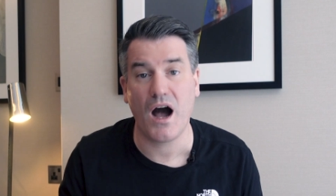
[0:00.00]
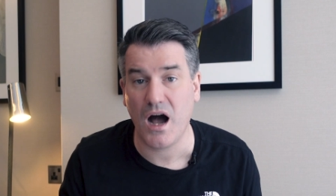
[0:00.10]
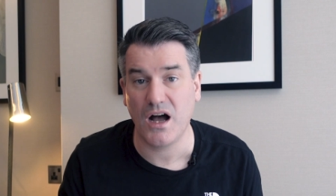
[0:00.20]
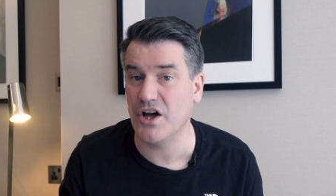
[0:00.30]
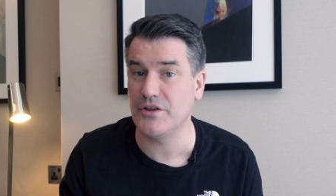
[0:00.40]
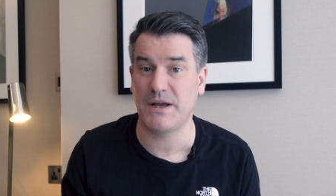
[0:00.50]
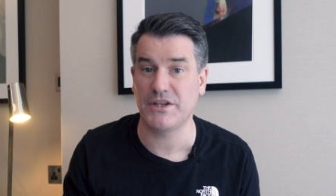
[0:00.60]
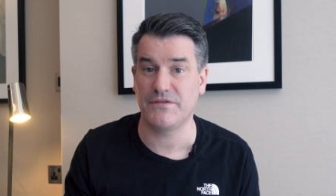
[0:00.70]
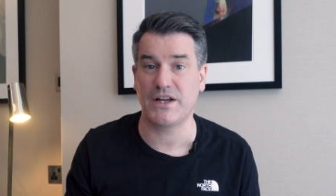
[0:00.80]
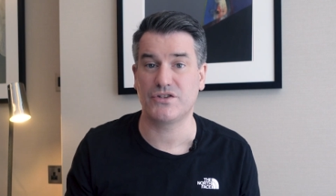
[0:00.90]
are other
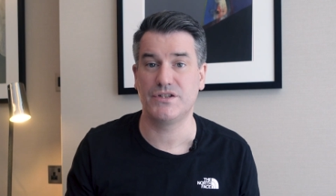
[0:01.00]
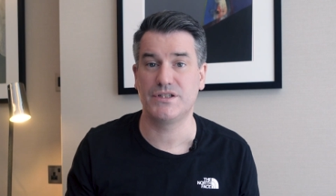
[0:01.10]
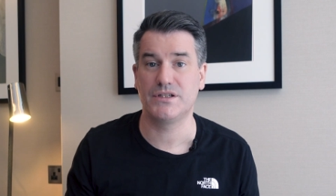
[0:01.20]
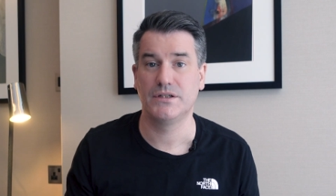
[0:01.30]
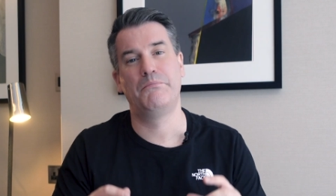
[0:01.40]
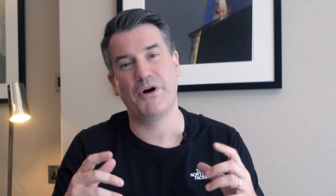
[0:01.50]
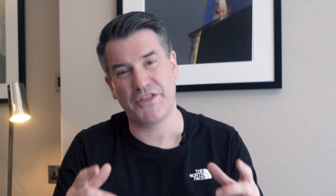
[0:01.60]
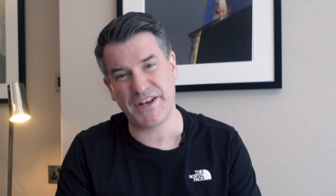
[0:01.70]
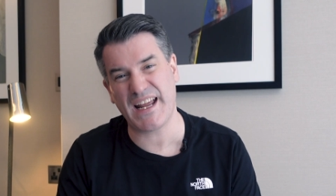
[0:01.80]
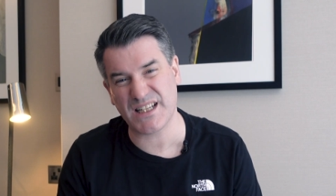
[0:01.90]
manufacturers,
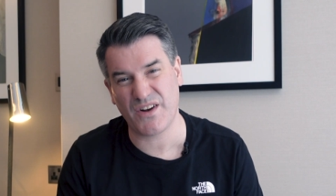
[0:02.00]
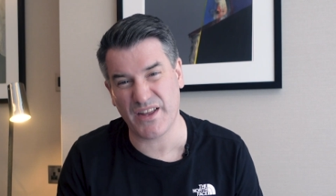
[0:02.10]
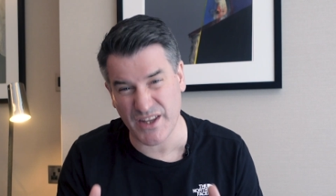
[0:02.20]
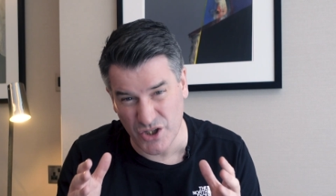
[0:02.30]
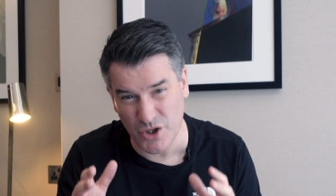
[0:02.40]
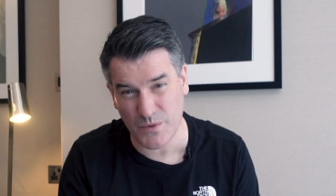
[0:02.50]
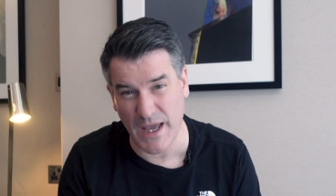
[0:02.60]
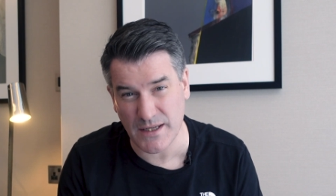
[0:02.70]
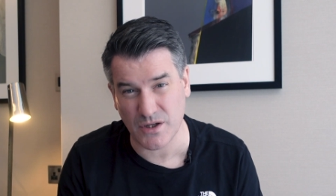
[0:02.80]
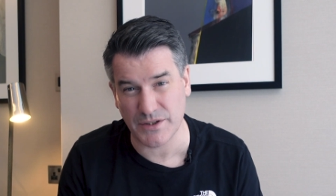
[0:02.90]
but the next flight that you
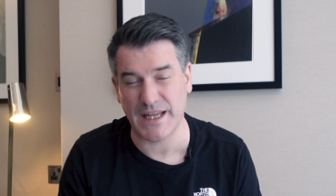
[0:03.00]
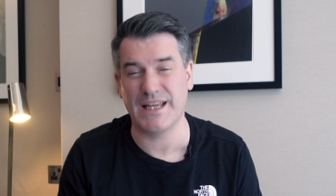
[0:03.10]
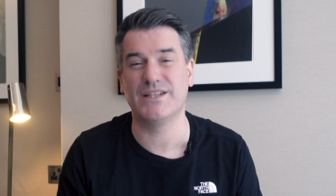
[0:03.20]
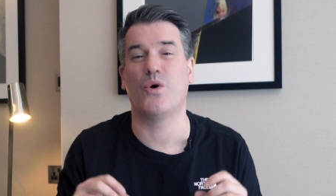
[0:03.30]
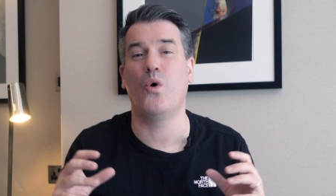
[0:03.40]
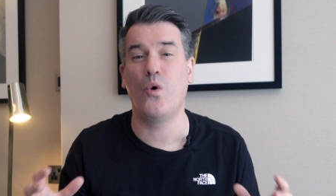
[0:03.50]
get on is